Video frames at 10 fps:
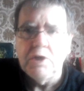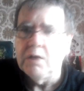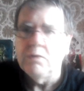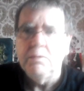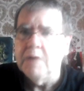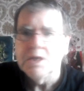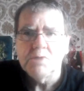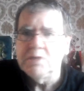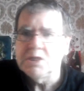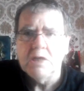at a
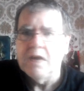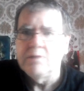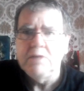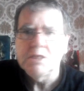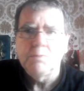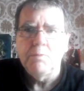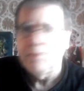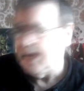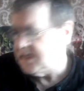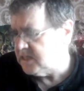reasonable
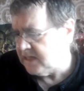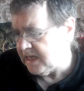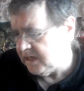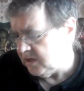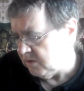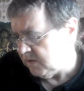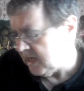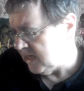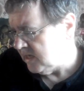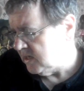price and that,
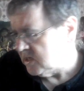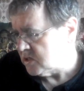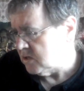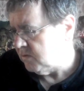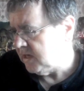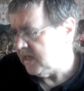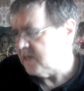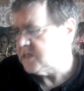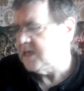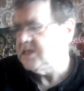yeah. So really
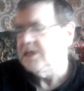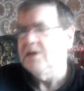excited. They